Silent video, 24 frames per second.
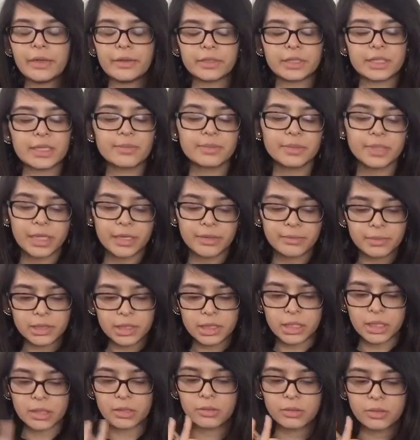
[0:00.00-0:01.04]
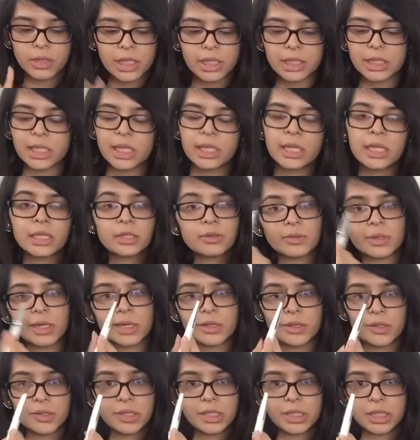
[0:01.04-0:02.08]
sometimes, not always, and that's what I
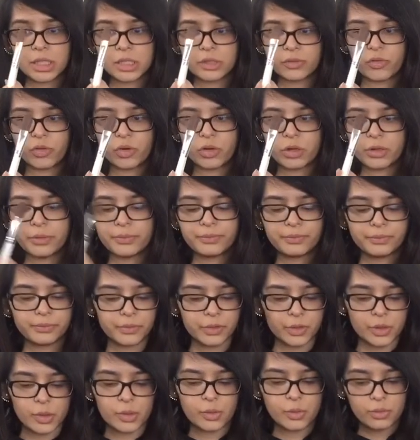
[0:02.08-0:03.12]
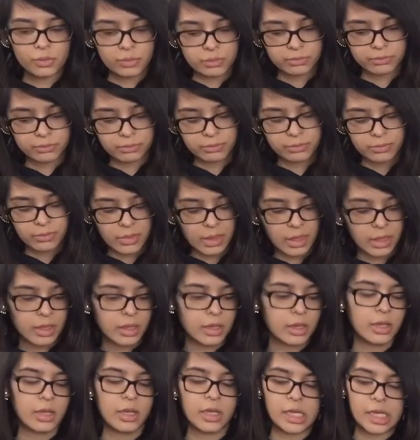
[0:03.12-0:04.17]
use this for. So
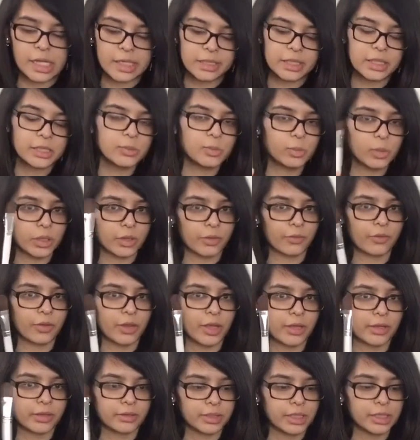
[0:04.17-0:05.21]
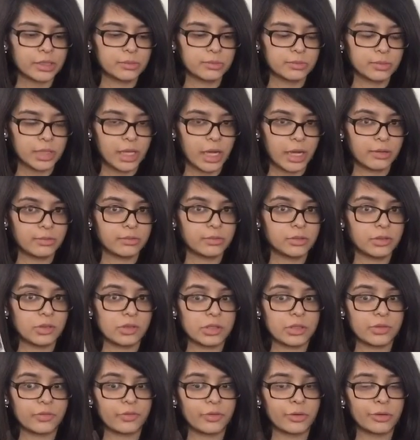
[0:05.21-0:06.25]
it does work for that. That's what I will
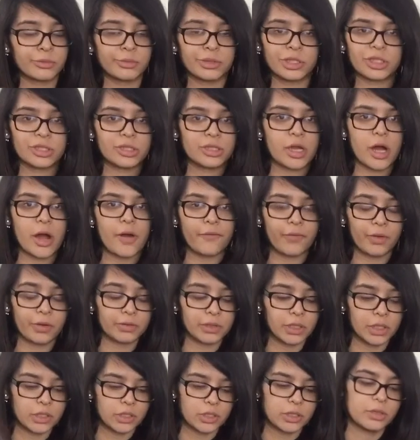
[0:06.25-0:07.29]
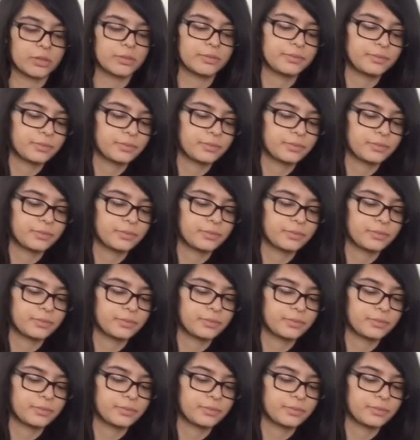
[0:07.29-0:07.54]
use it for, which is not foundation.